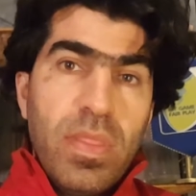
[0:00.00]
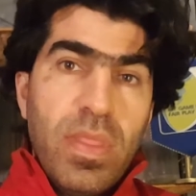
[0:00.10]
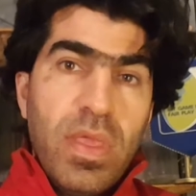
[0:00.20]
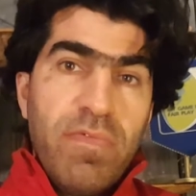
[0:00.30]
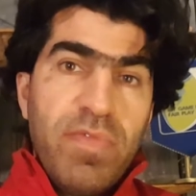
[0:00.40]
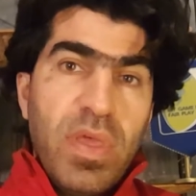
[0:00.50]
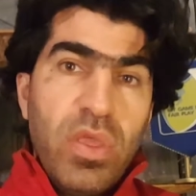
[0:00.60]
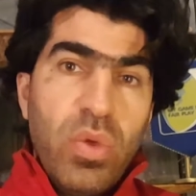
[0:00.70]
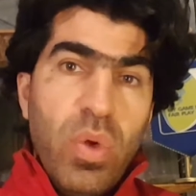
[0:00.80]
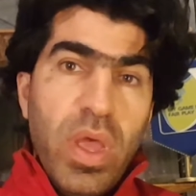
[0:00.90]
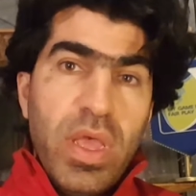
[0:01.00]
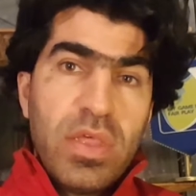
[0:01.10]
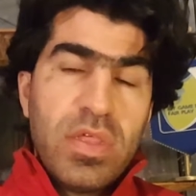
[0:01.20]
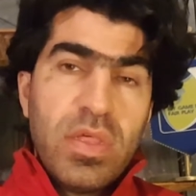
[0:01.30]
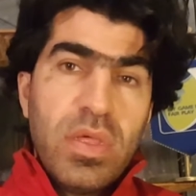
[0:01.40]
if the
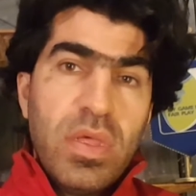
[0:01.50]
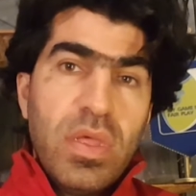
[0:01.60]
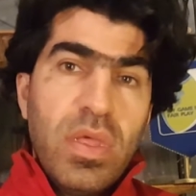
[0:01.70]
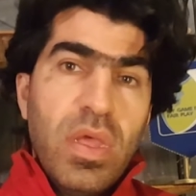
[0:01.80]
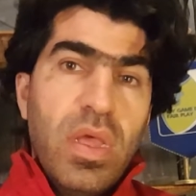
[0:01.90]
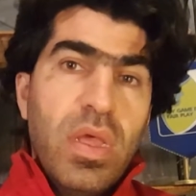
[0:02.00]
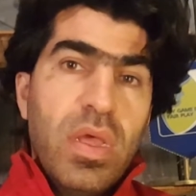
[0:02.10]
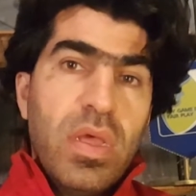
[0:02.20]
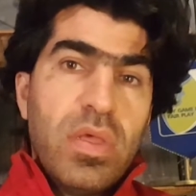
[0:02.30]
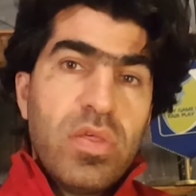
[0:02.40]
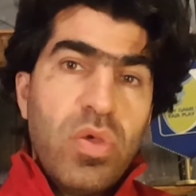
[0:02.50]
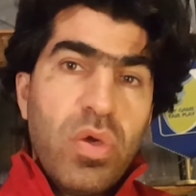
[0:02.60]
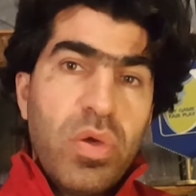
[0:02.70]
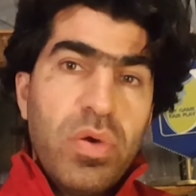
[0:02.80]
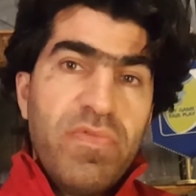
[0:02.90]
US
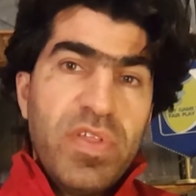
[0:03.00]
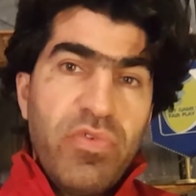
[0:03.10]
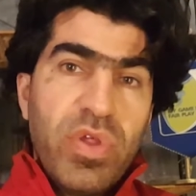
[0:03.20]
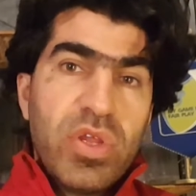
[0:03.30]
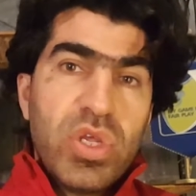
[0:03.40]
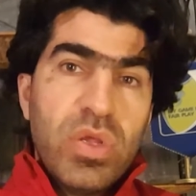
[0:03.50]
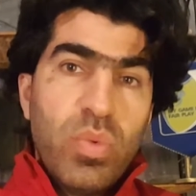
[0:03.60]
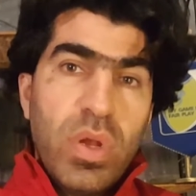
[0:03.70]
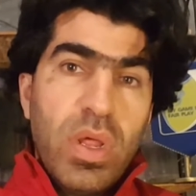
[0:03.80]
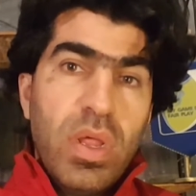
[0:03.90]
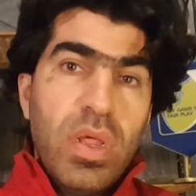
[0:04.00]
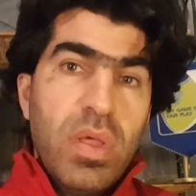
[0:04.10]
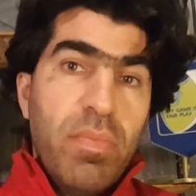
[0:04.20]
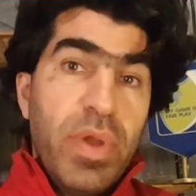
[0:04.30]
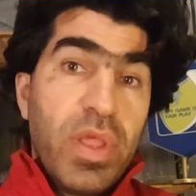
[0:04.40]
Soccer Federation wanna
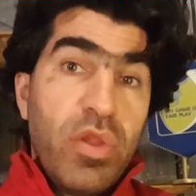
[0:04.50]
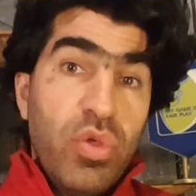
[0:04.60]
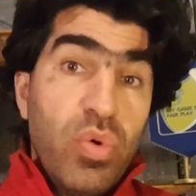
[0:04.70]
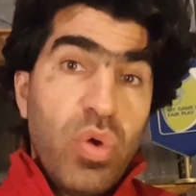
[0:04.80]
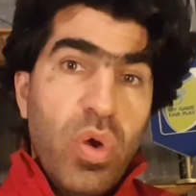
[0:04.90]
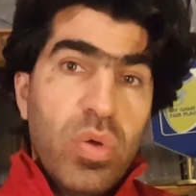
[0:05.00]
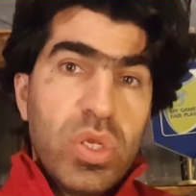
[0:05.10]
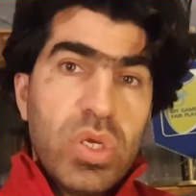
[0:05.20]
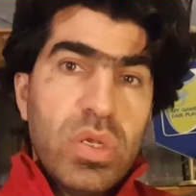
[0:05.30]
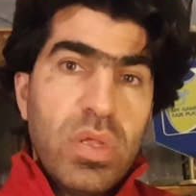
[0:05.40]
bring a new coach.